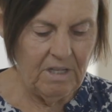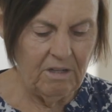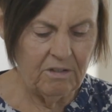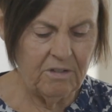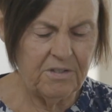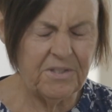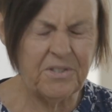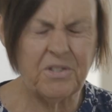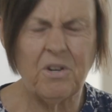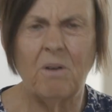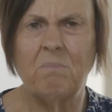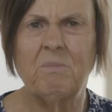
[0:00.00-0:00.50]

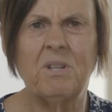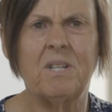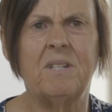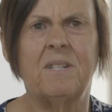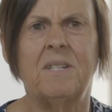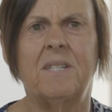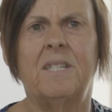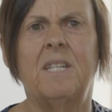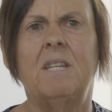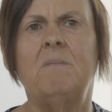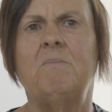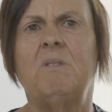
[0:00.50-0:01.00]
because Tom
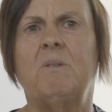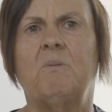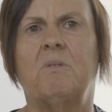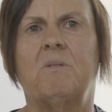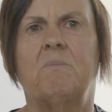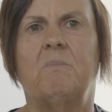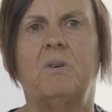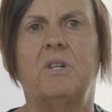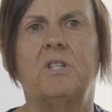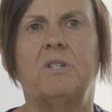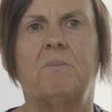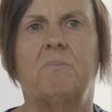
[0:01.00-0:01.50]
didn't see me
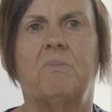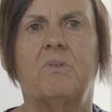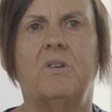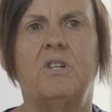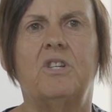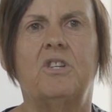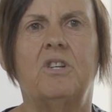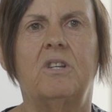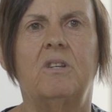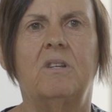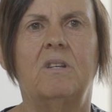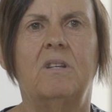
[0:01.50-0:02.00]
with my
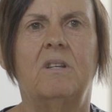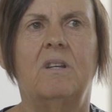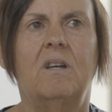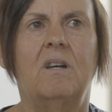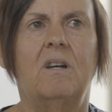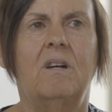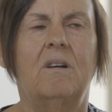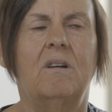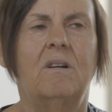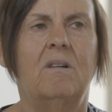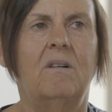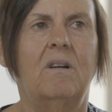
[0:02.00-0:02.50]
depression,
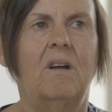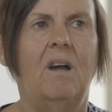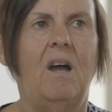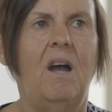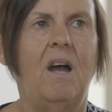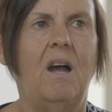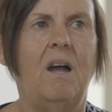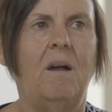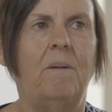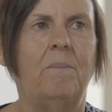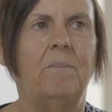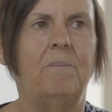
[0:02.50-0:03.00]

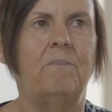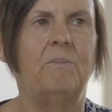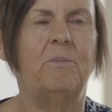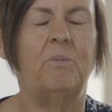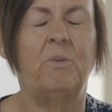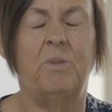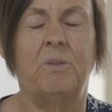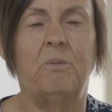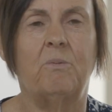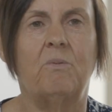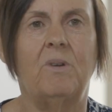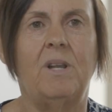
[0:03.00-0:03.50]

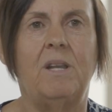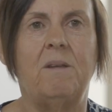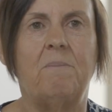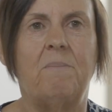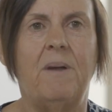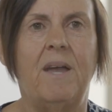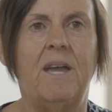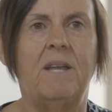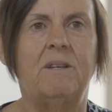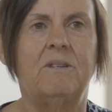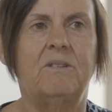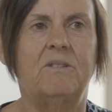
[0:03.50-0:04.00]
with a really
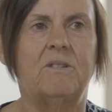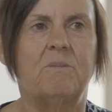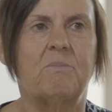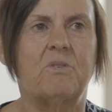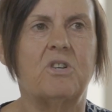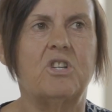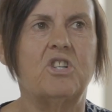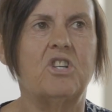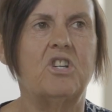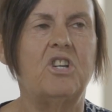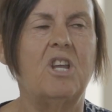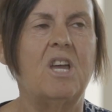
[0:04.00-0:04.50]
bad
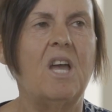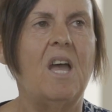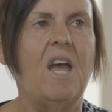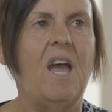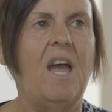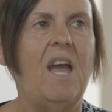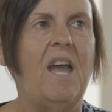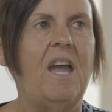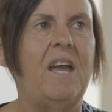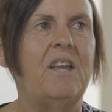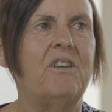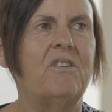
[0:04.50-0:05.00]
depression,
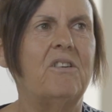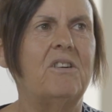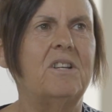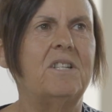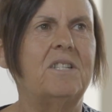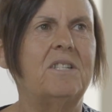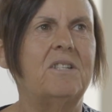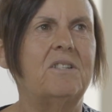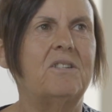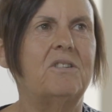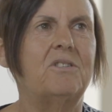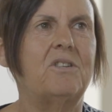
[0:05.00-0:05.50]
and
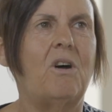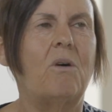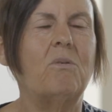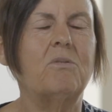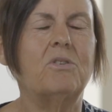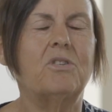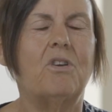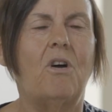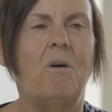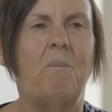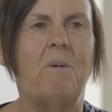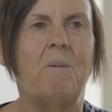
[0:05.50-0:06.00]
I
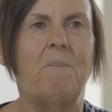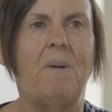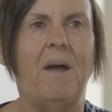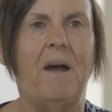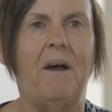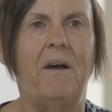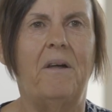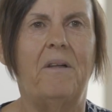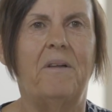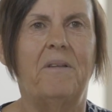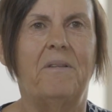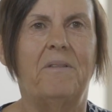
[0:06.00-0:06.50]
told Tom
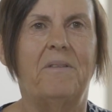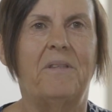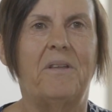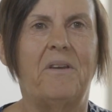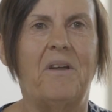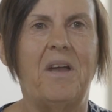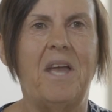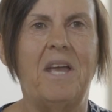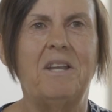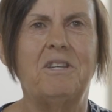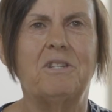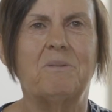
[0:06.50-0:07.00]
about
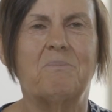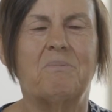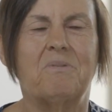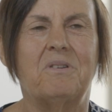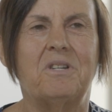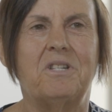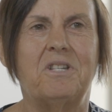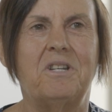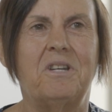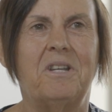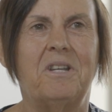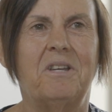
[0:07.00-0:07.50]
that I had
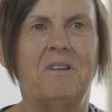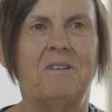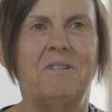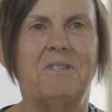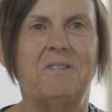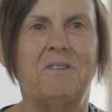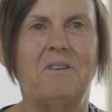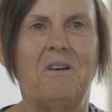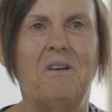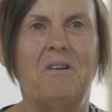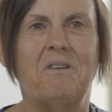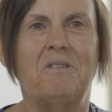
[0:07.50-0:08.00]
depression. He
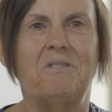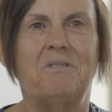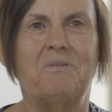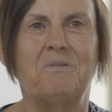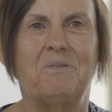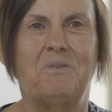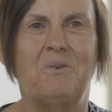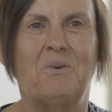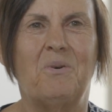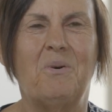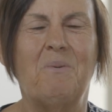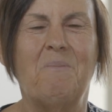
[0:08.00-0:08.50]
goes, "No, you're
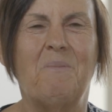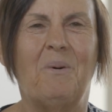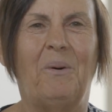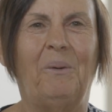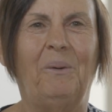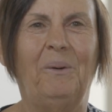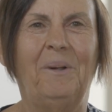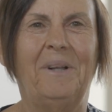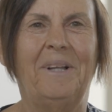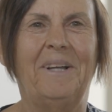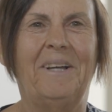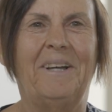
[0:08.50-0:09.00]

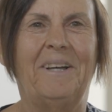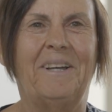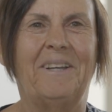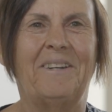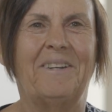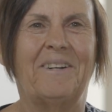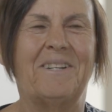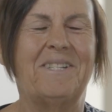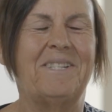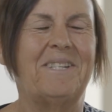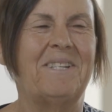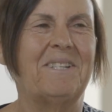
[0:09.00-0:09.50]
normal."
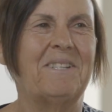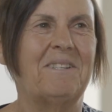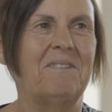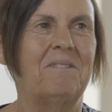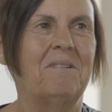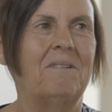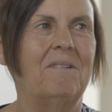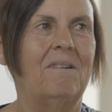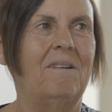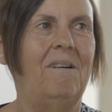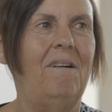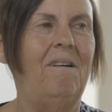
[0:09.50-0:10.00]
And I says,
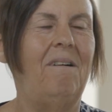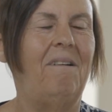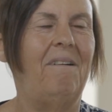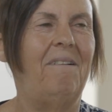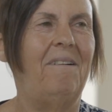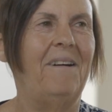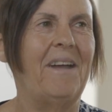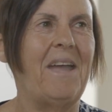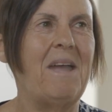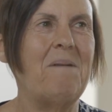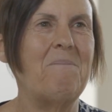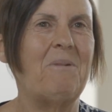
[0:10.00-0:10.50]
"Oh,
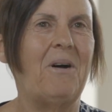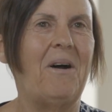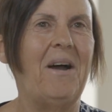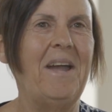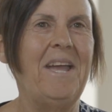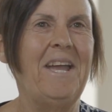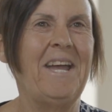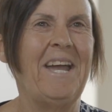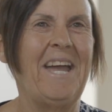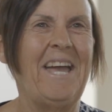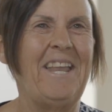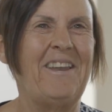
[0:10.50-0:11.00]
am
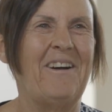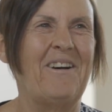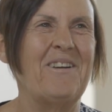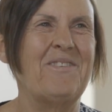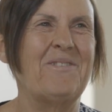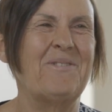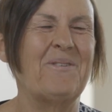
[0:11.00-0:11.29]
I?" And